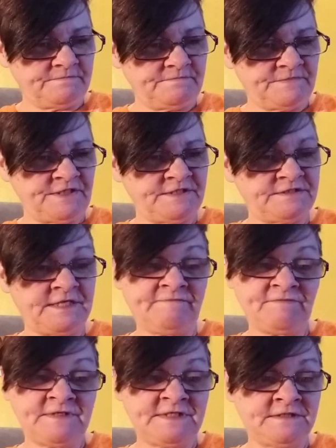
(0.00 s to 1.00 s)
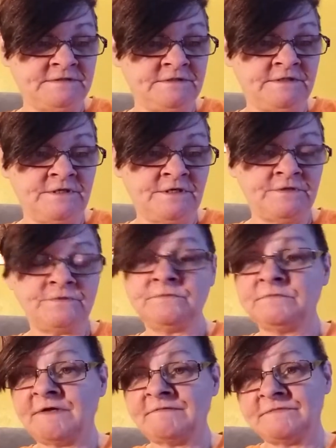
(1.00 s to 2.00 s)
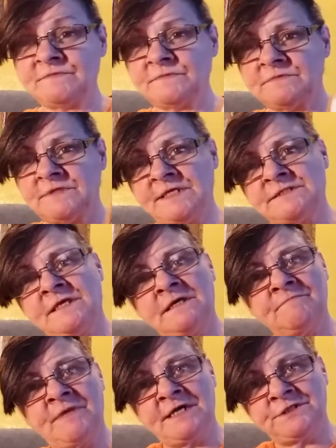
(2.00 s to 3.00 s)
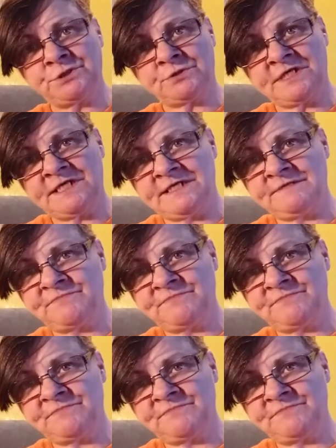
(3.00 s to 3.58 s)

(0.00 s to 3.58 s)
He's definitely, you know, he's hung by a tree.